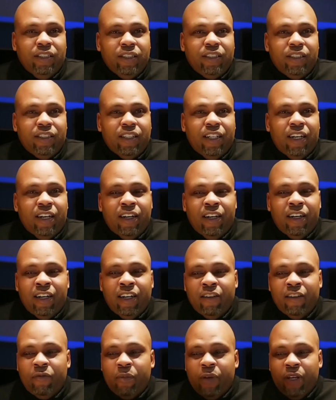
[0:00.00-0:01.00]

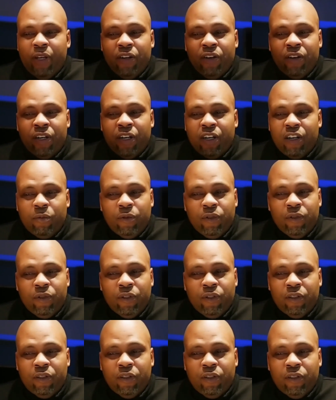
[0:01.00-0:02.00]
been on a couple
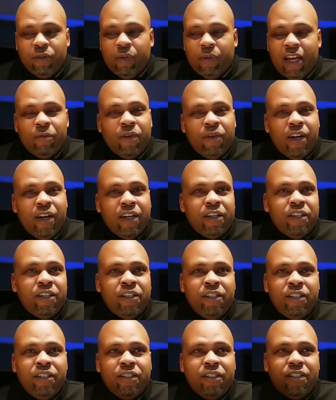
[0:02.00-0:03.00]
of platinum
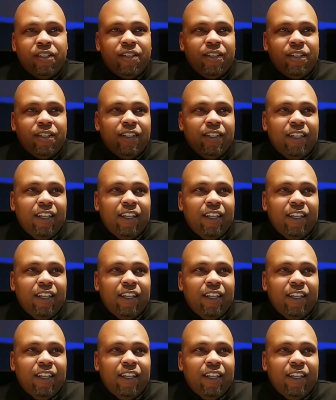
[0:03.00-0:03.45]
records.